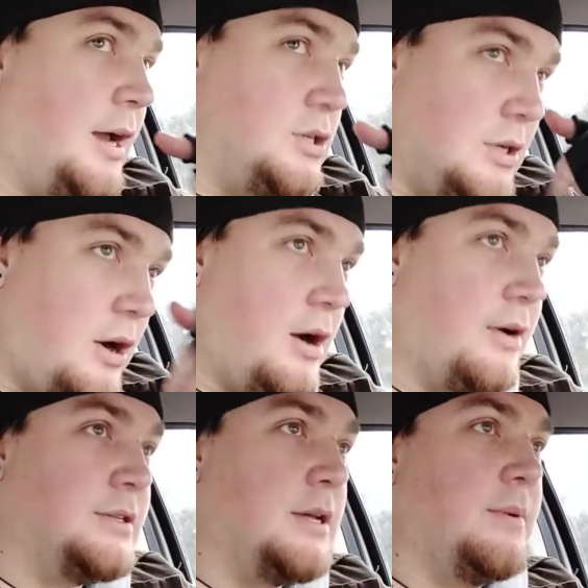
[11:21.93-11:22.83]
actually
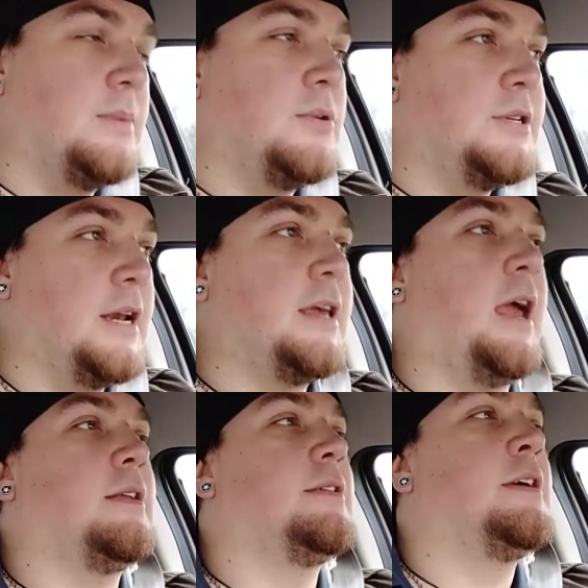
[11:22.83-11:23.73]
hiring someone more
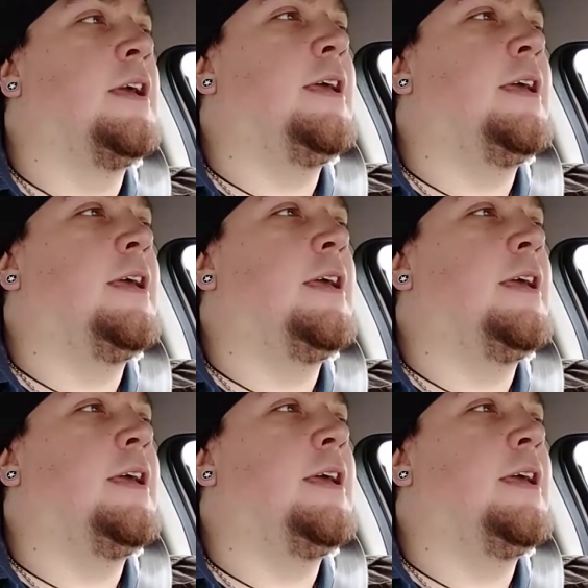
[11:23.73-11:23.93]
dedicated,